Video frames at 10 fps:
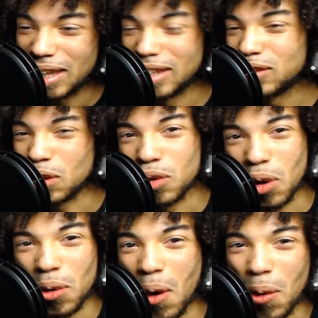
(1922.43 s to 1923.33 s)
This is a
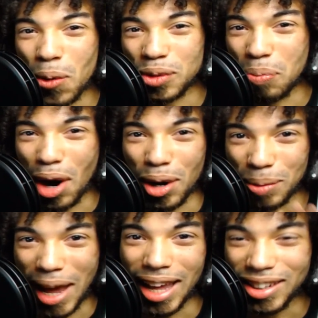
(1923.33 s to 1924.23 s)
no holds barred
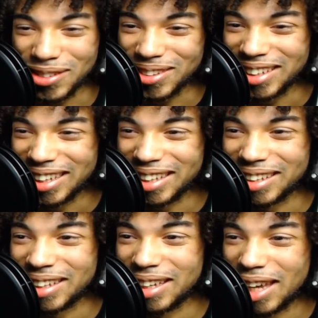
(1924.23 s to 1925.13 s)
match.
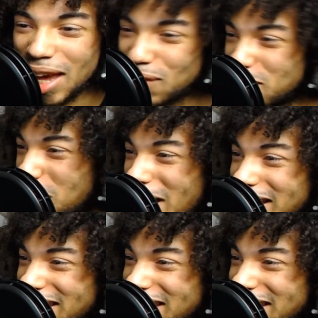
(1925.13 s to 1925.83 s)
Everybody